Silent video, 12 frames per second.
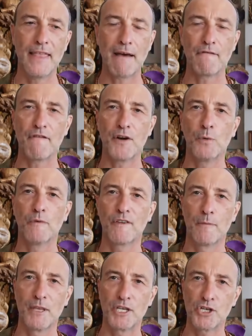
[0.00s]
that fruit
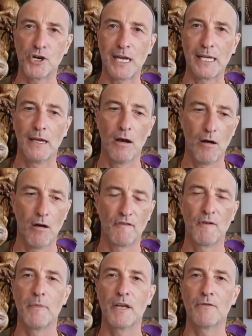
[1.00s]
from the tree or
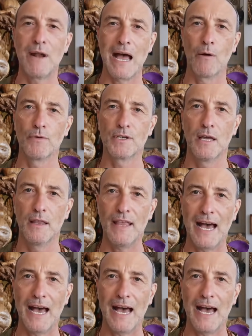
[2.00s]
from the ground,